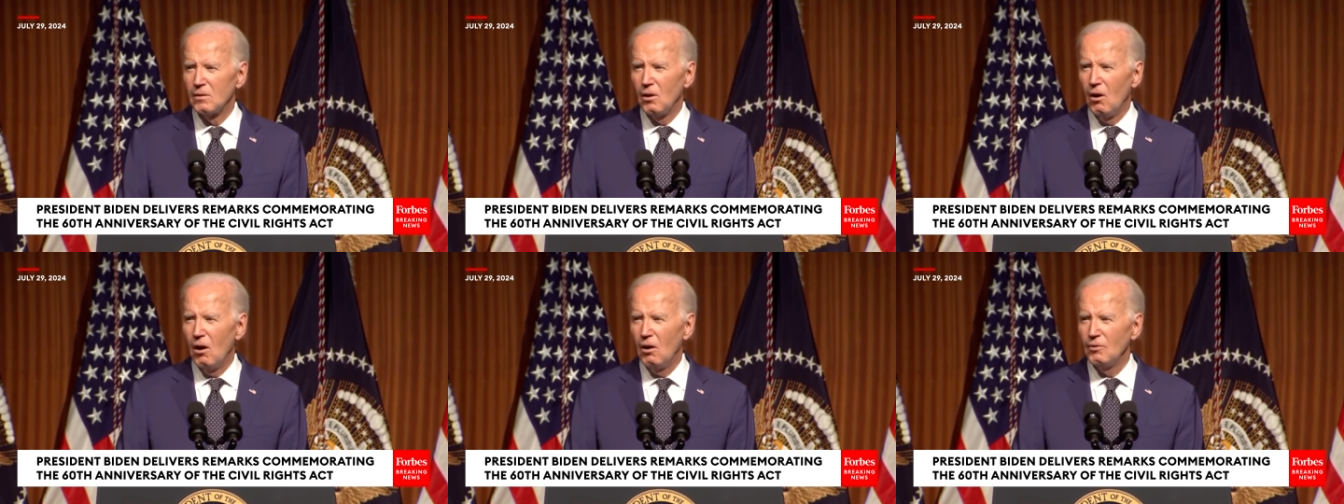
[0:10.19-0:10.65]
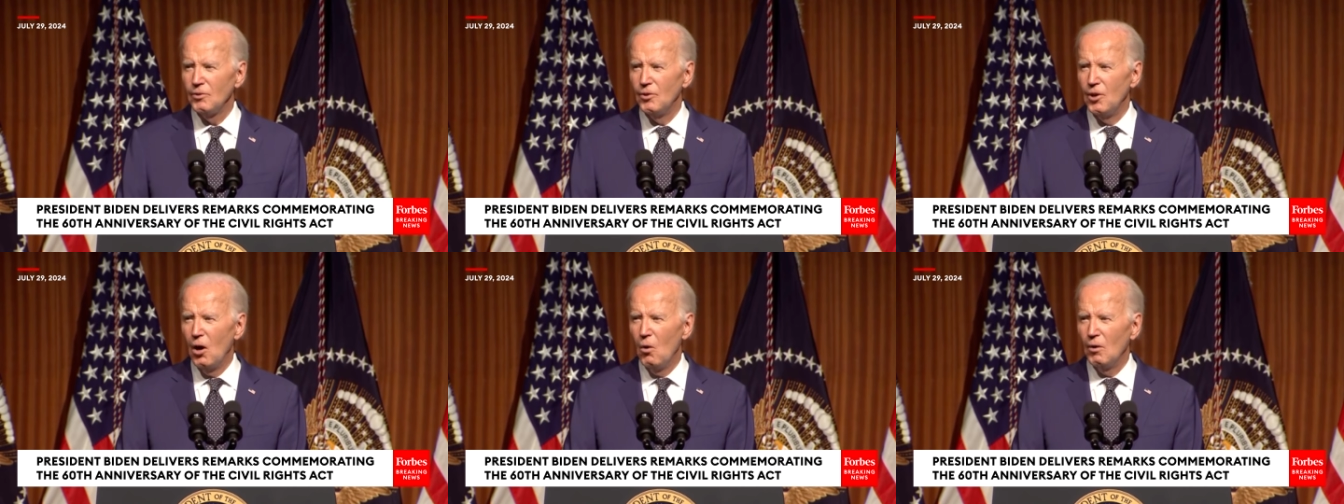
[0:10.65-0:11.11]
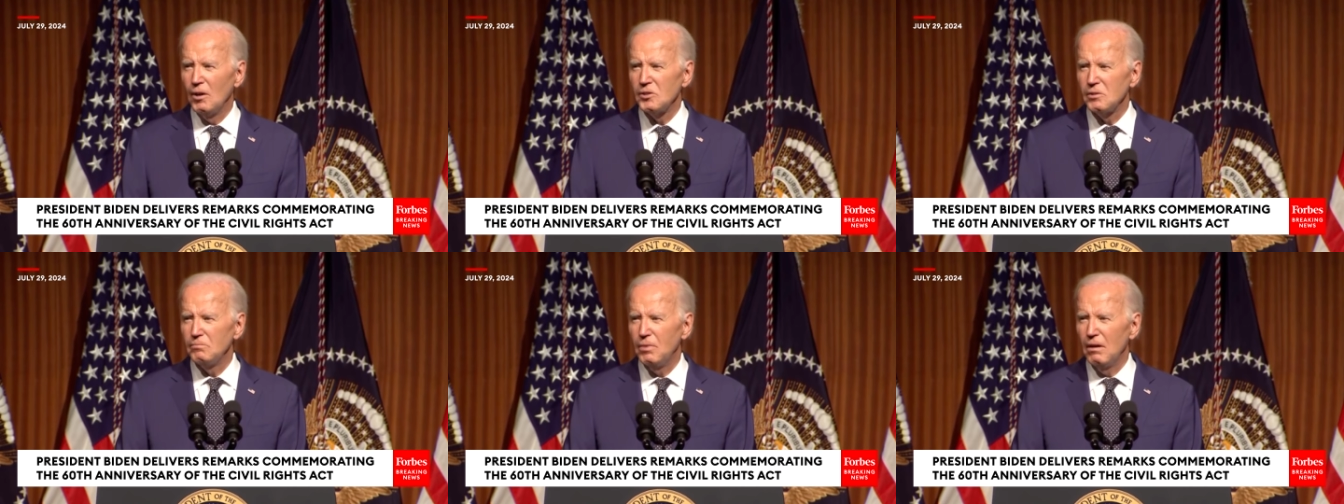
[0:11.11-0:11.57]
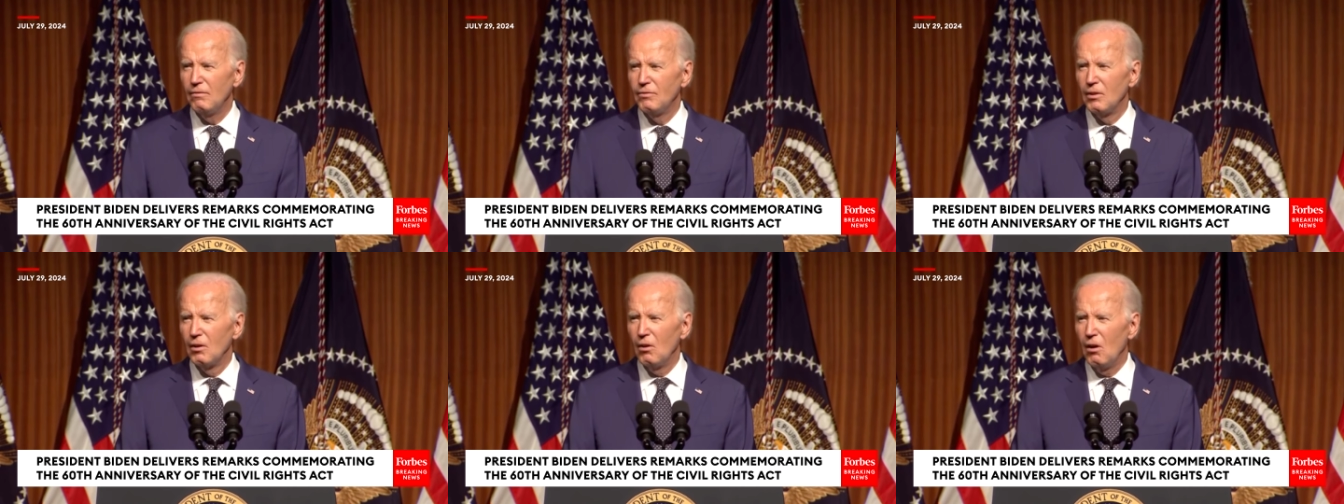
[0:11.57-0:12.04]
called No One Is
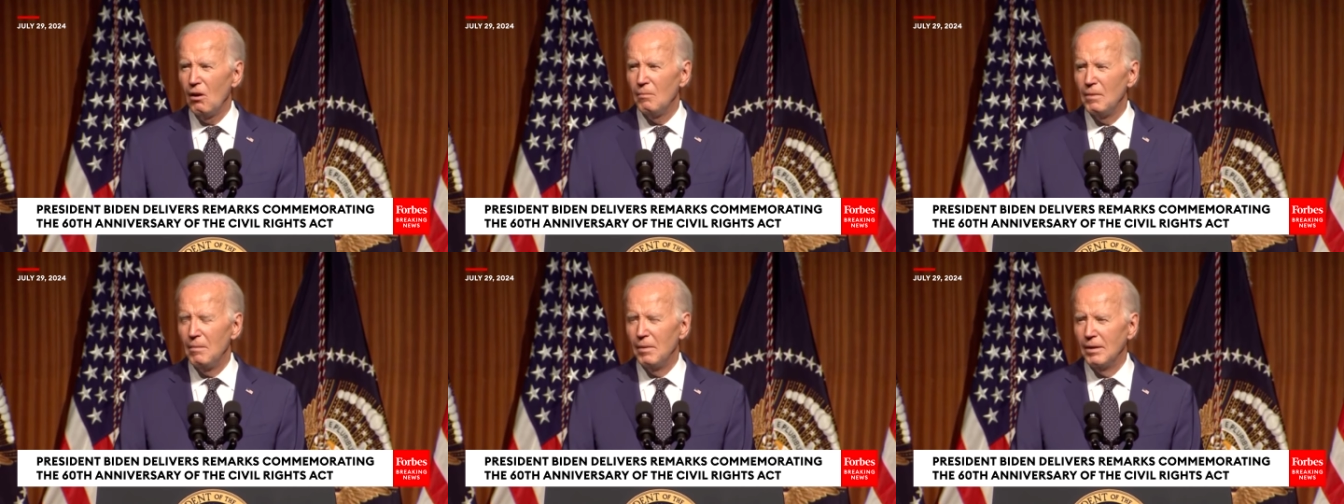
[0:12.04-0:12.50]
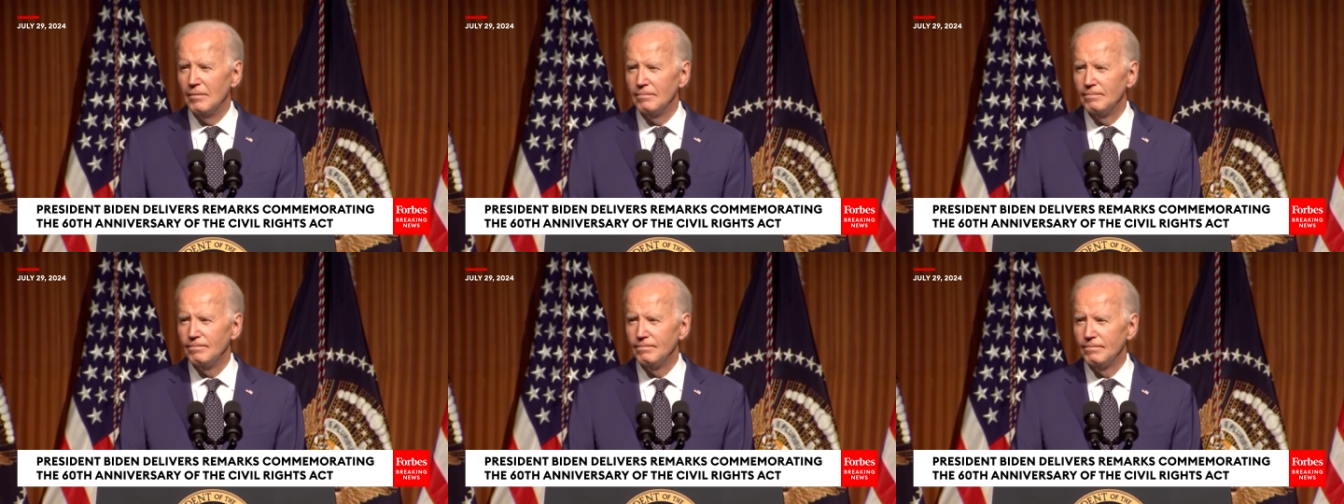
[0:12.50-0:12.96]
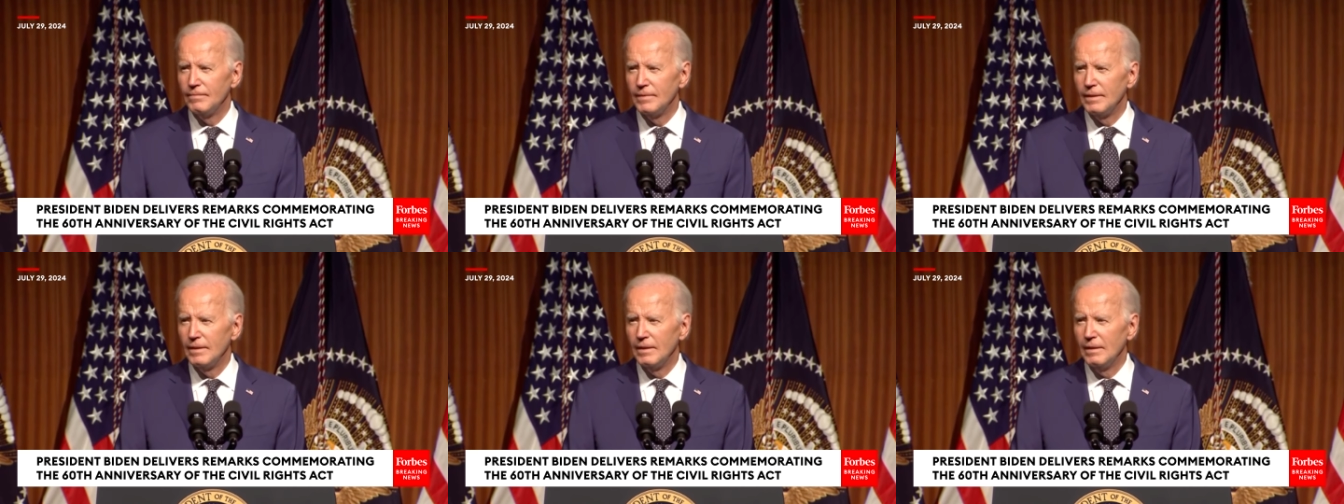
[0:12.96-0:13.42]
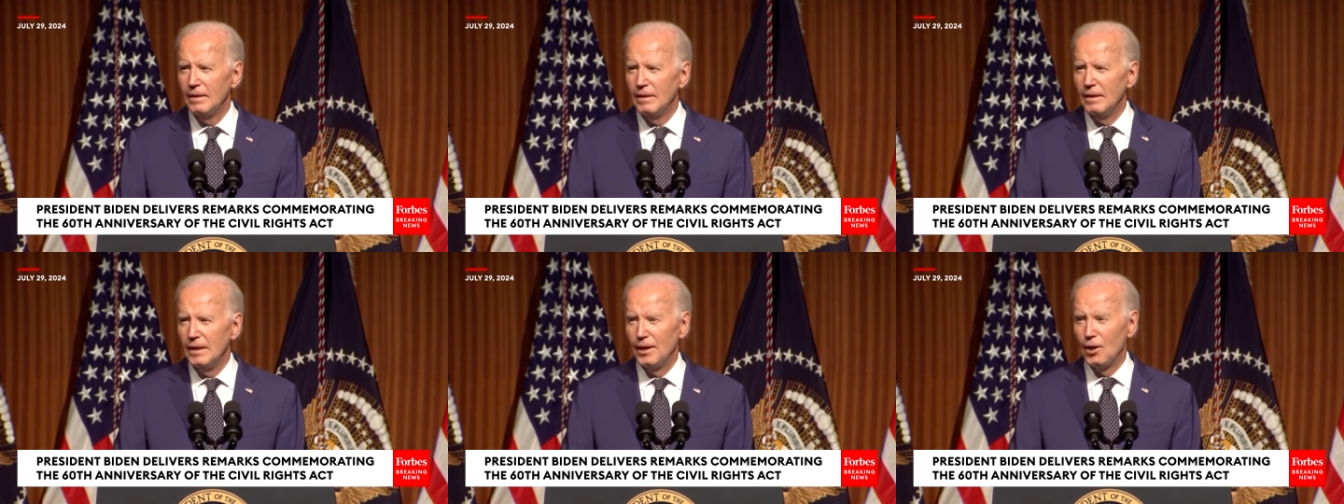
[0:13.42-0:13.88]
Above the Law Amendment.
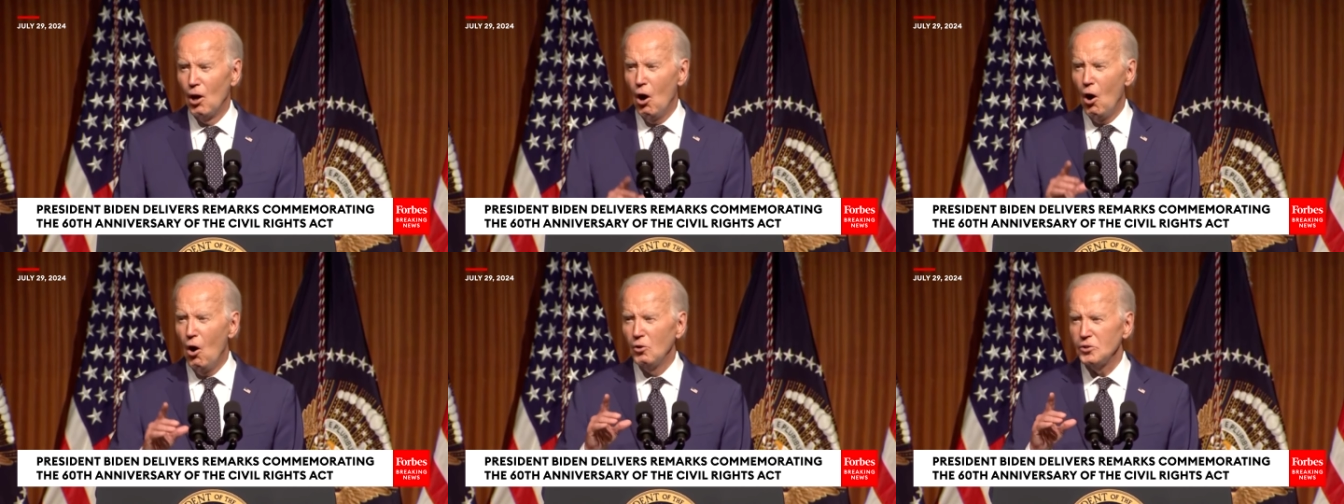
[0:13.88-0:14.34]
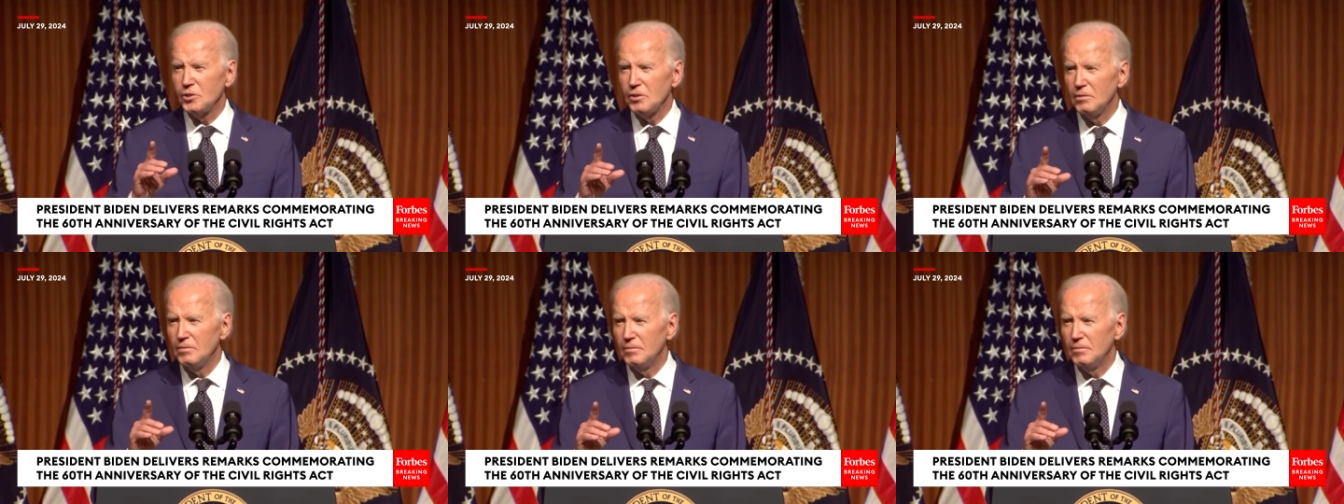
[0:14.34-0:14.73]
It holds.